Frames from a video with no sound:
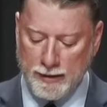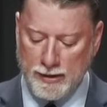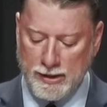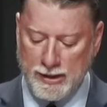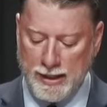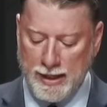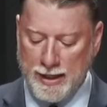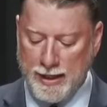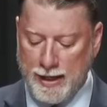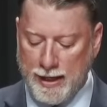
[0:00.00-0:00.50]

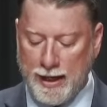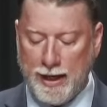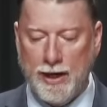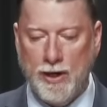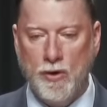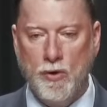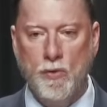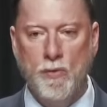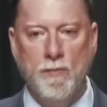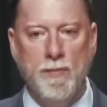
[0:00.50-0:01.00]

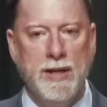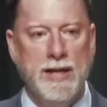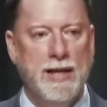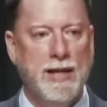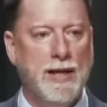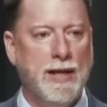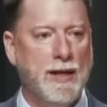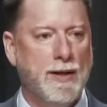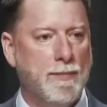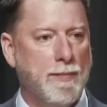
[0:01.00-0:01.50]
seeking whom
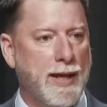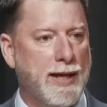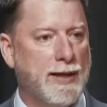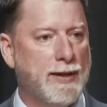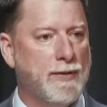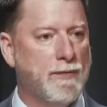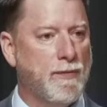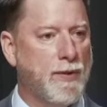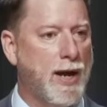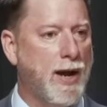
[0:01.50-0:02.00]
he may
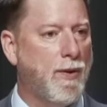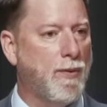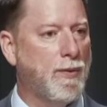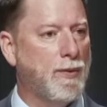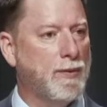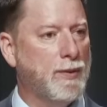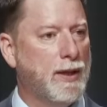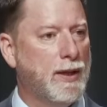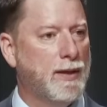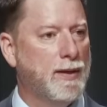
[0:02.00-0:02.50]

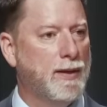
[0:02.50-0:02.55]
devour.